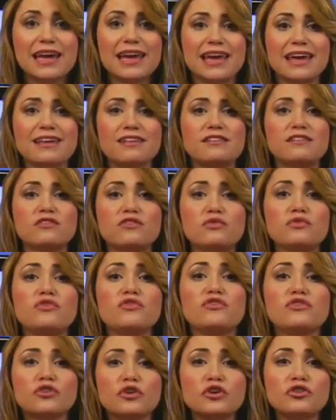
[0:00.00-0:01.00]
is to
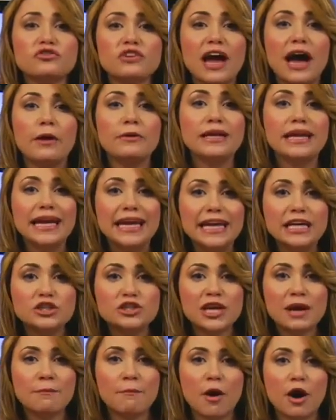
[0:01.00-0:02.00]
search out
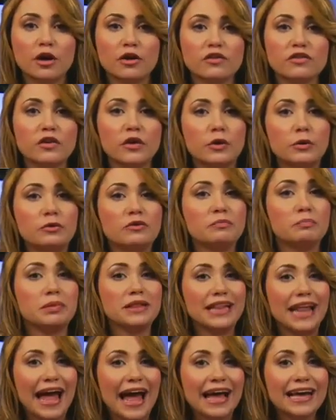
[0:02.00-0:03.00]
inkjet models whose
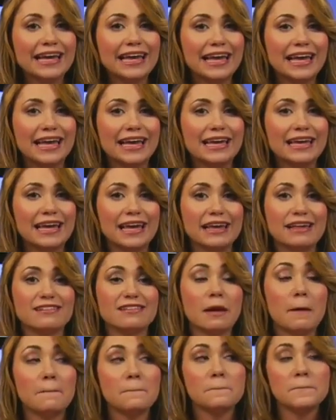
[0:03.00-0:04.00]
black ink is
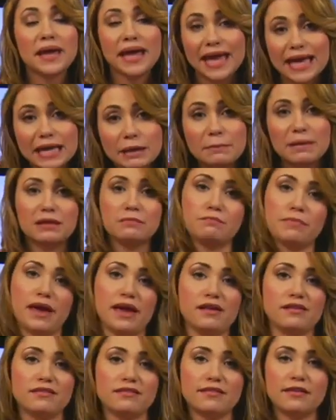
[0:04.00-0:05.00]

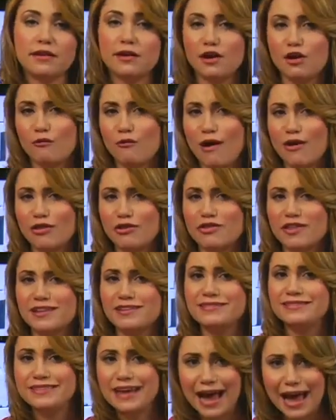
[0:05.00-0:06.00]
pigment-based rather
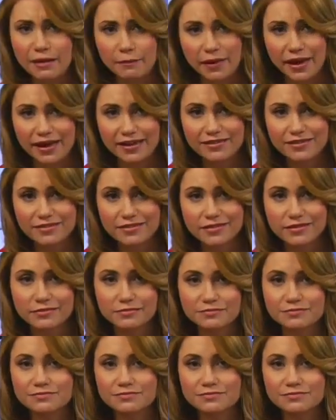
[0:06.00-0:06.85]
than dye-based.